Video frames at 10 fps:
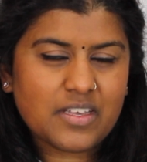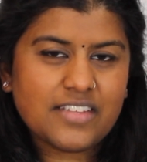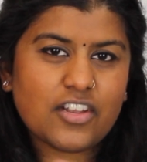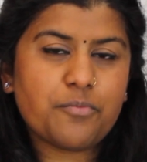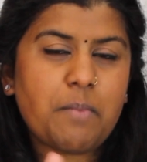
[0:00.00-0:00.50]

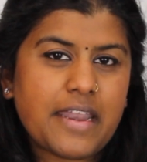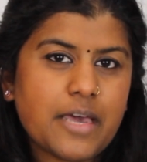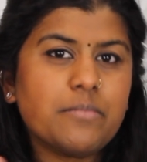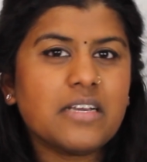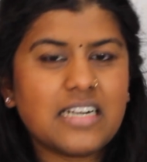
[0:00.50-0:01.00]
Instead of
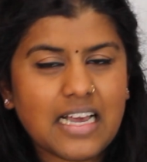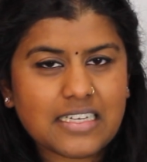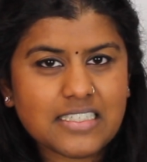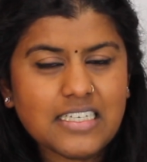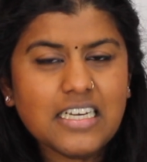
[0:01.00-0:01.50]
panam
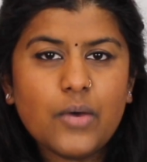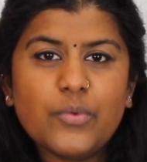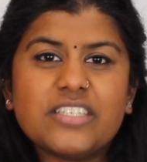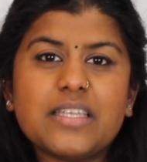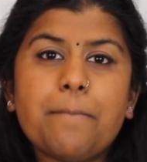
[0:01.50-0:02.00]
klange,
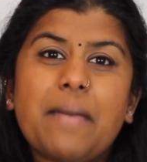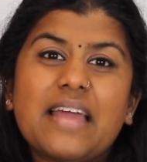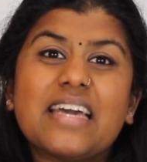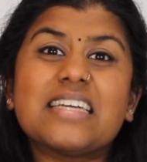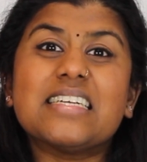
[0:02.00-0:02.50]
we just say
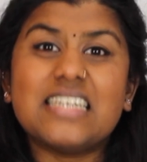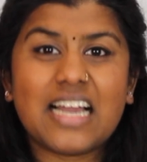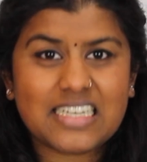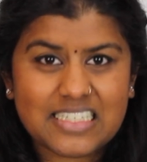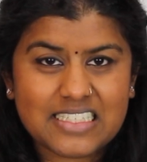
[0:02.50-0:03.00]
panang
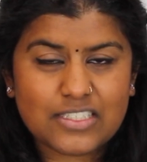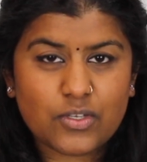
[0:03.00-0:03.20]
klange.